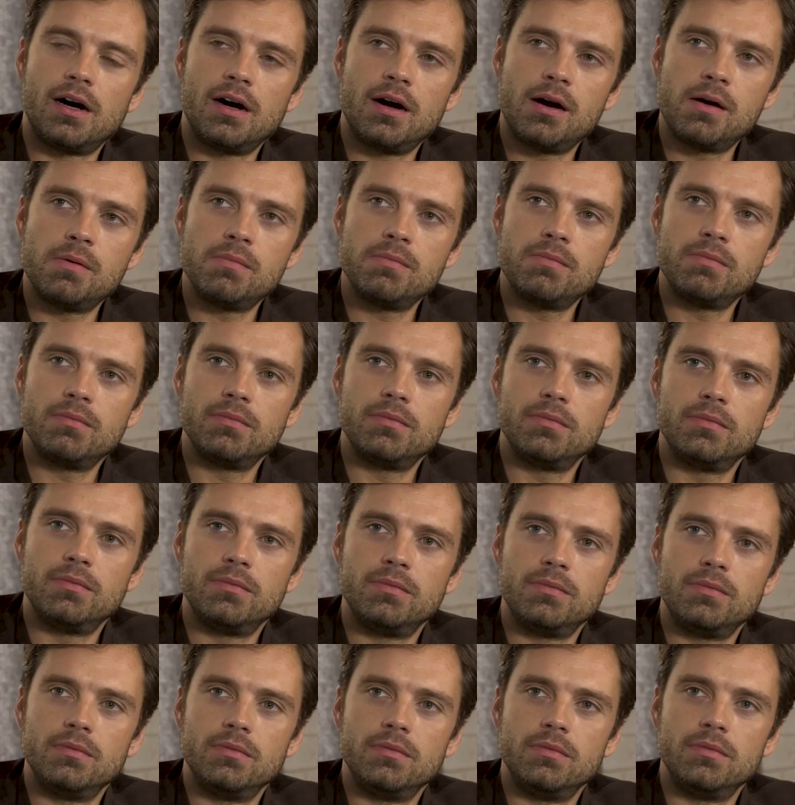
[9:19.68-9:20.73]
um,
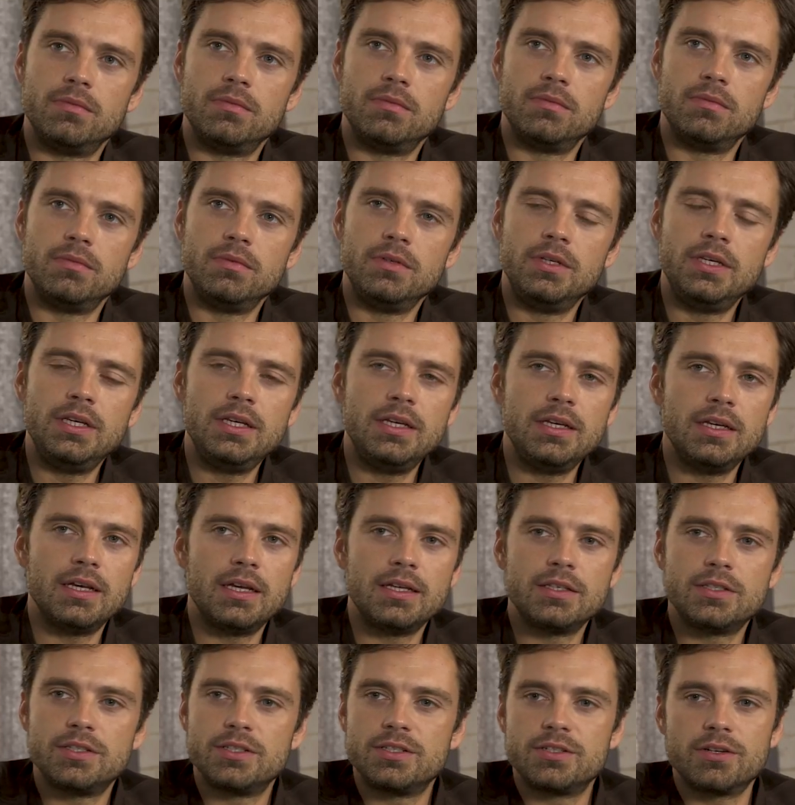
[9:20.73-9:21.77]

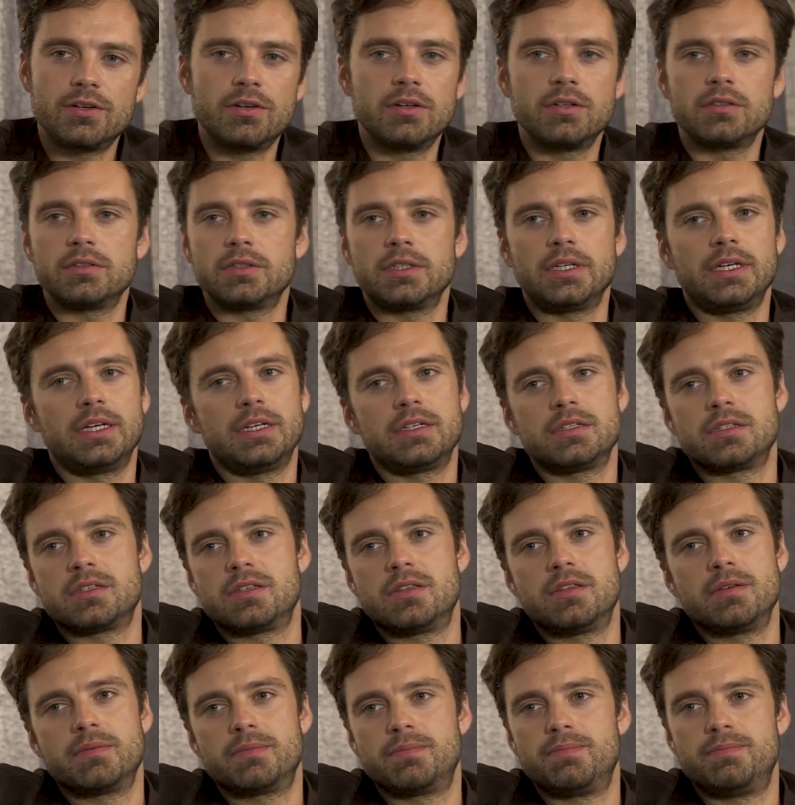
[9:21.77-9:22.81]
it certainly
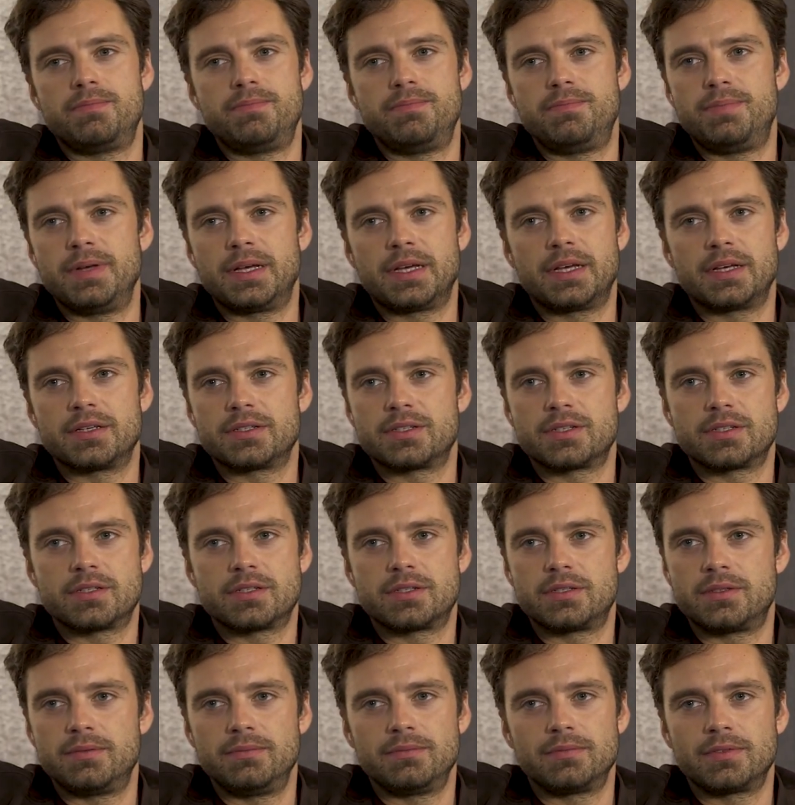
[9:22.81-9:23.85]
is the
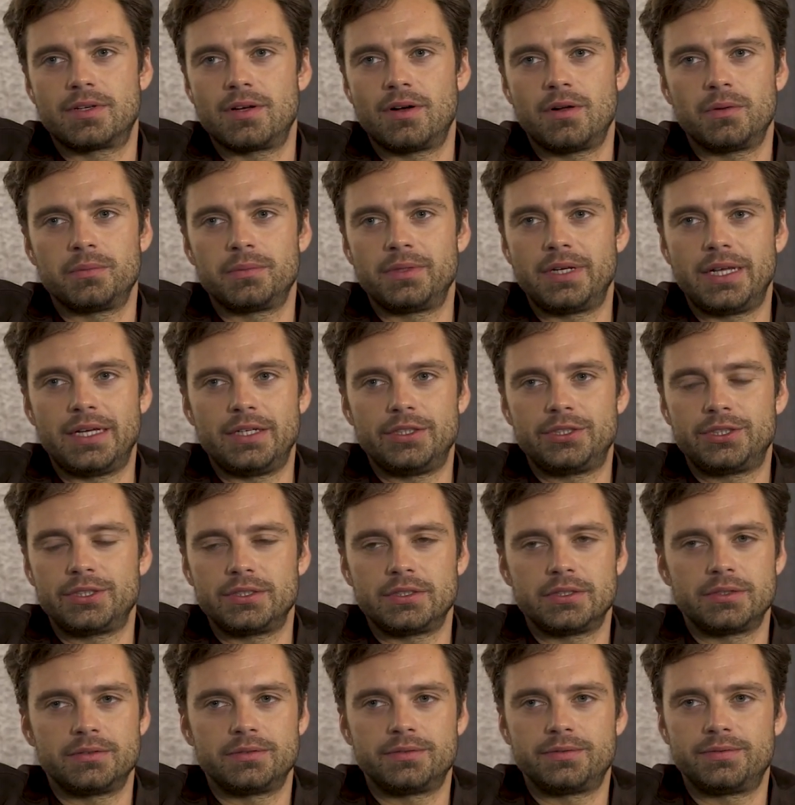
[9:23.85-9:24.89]
biggest
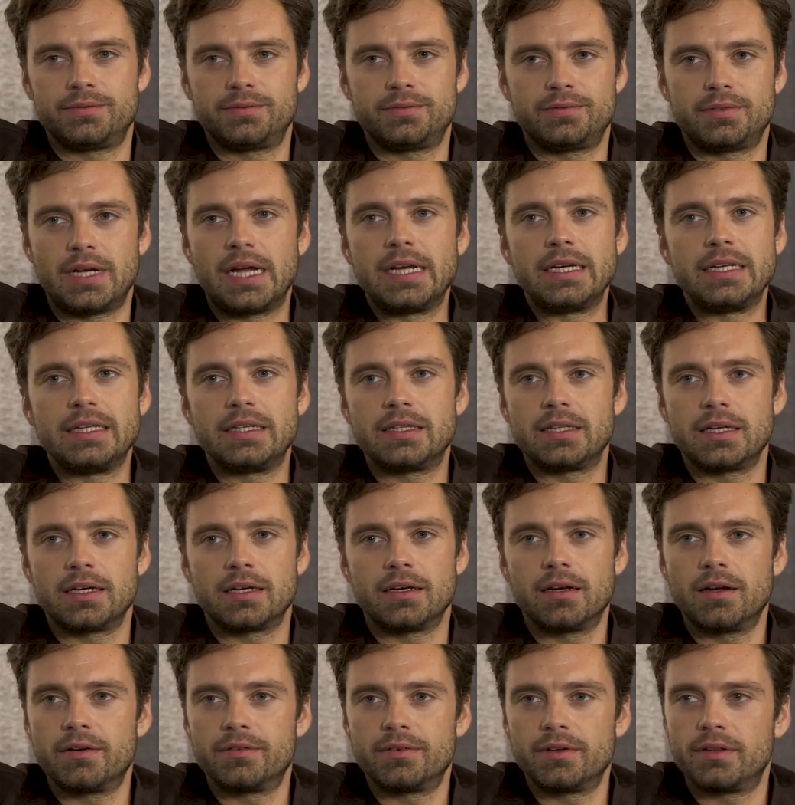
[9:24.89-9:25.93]
culmination of anything
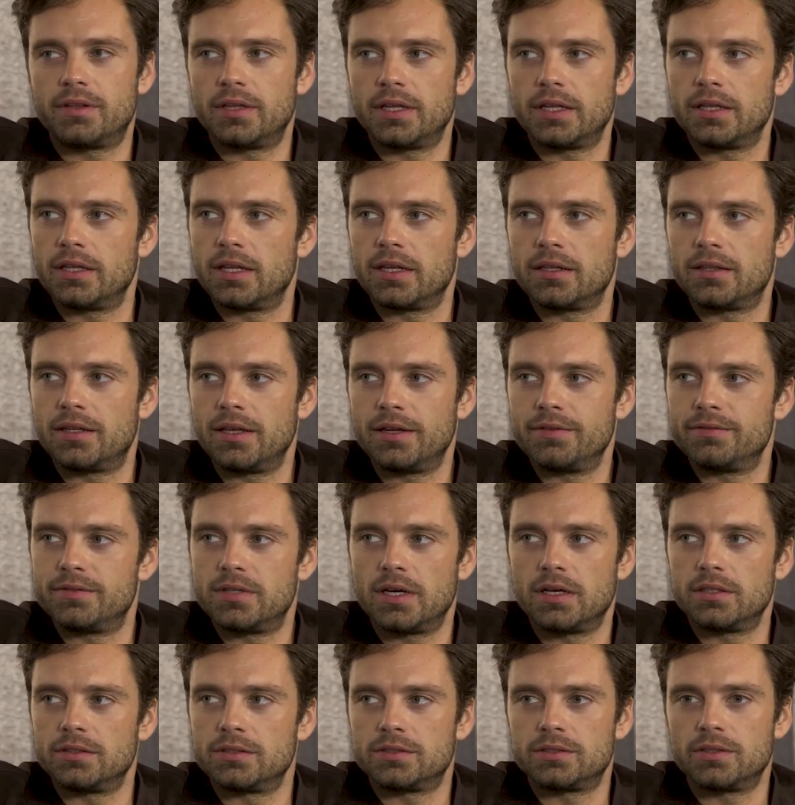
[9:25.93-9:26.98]
and everything that they've
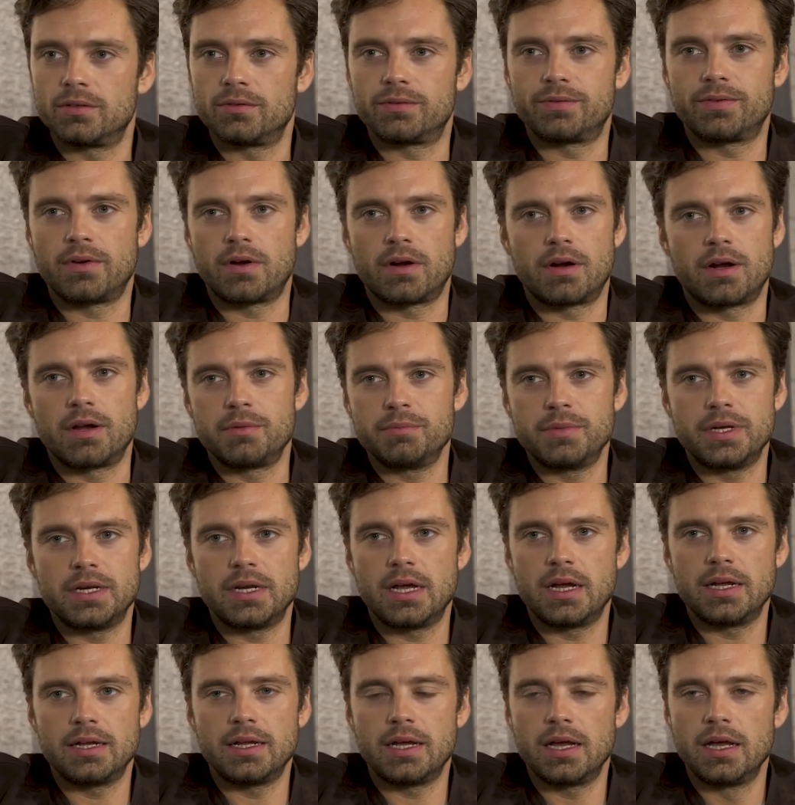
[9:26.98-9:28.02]
done so far. I mean,
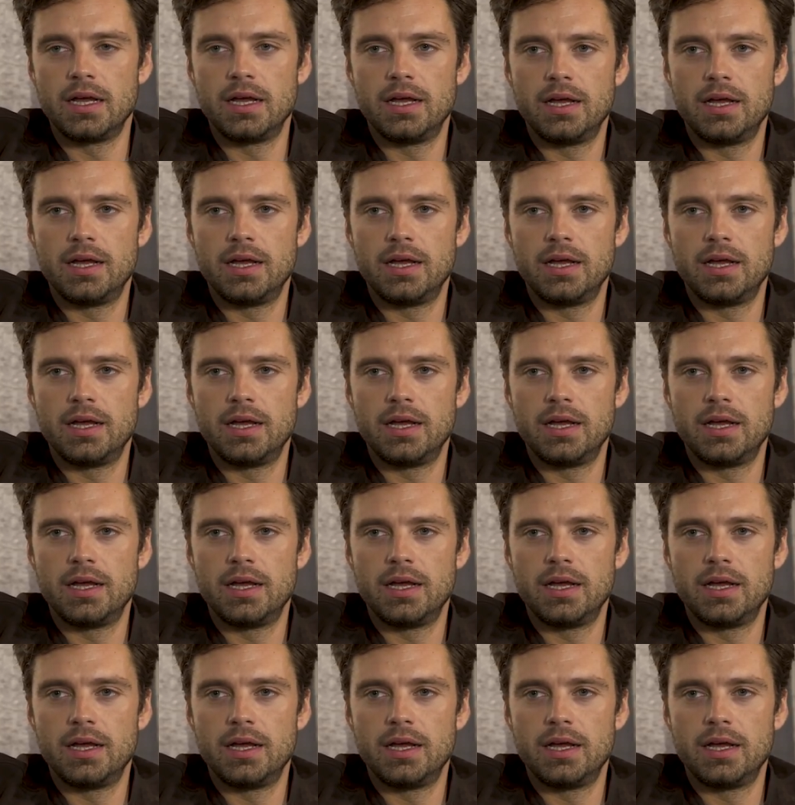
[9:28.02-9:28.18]
I,